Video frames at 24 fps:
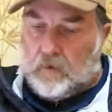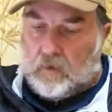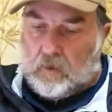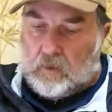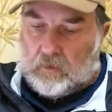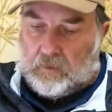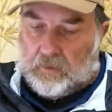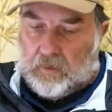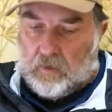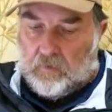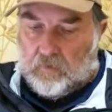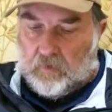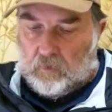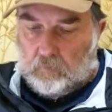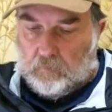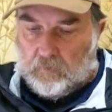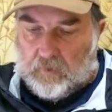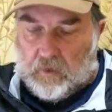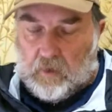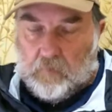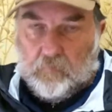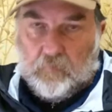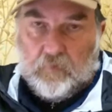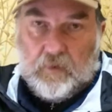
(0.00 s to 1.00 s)
it clear that he'll be
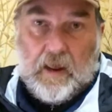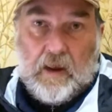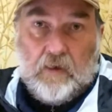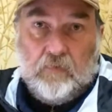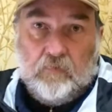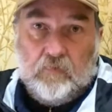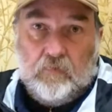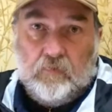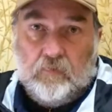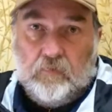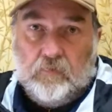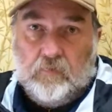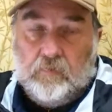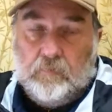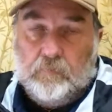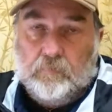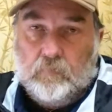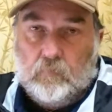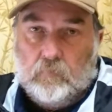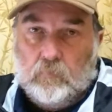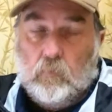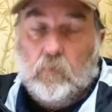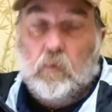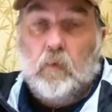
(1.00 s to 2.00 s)
there for the Ashes,
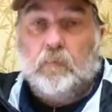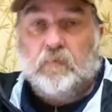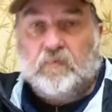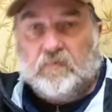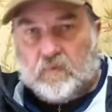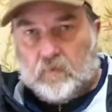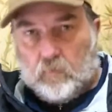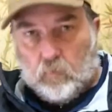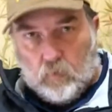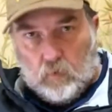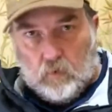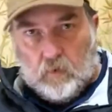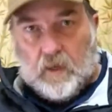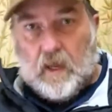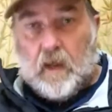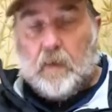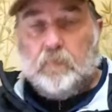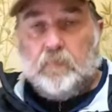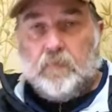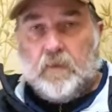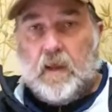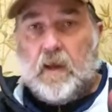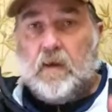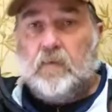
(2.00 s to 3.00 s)
obviously the World
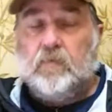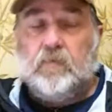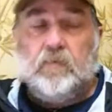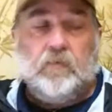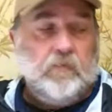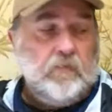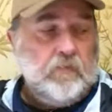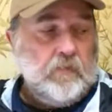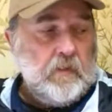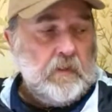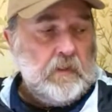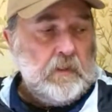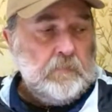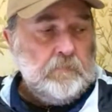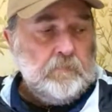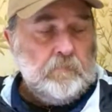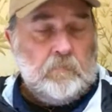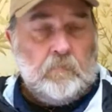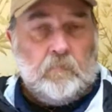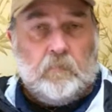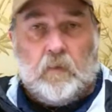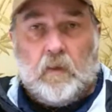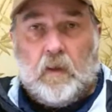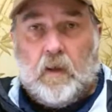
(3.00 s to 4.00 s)
Cup, the Ashes,
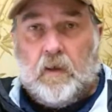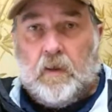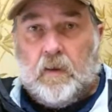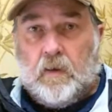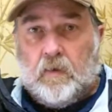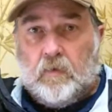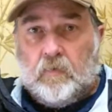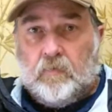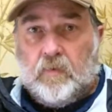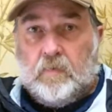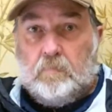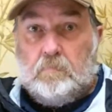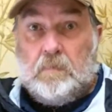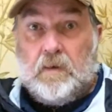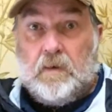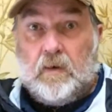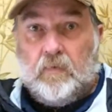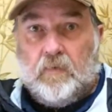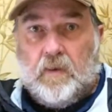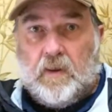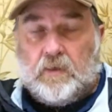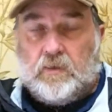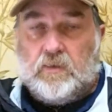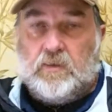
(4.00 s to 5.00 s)
and into the
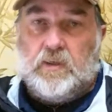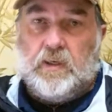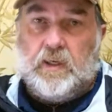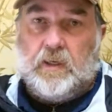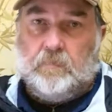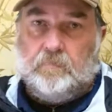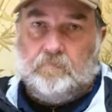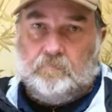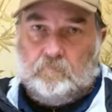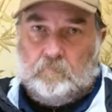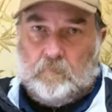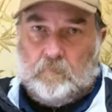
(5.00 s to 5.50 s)
middle of next year.